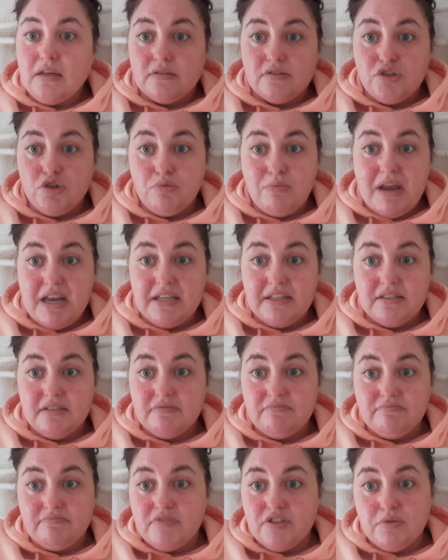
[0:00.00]
Too many
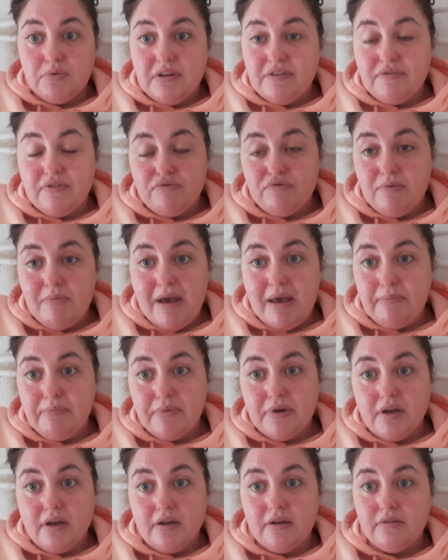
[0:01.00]
to even
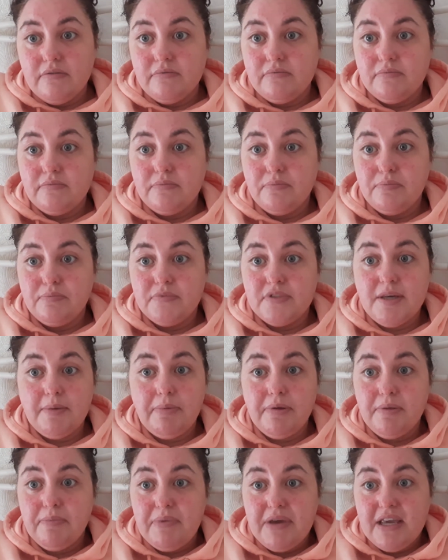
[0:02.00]
remember.
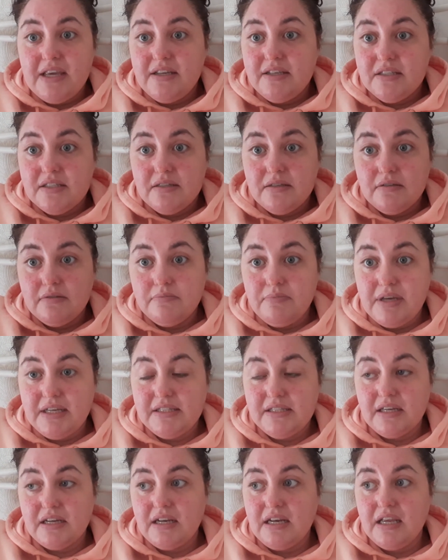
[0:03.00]
Double Base,
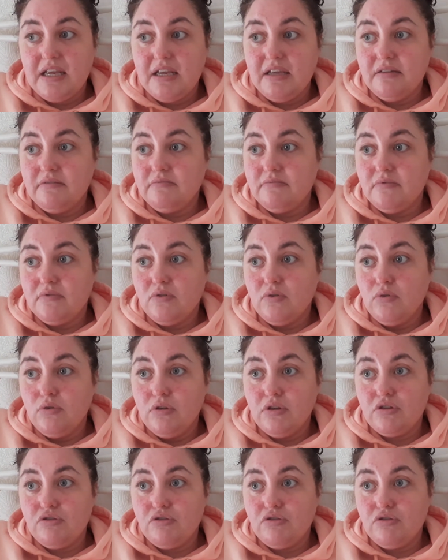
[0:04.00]
basically all the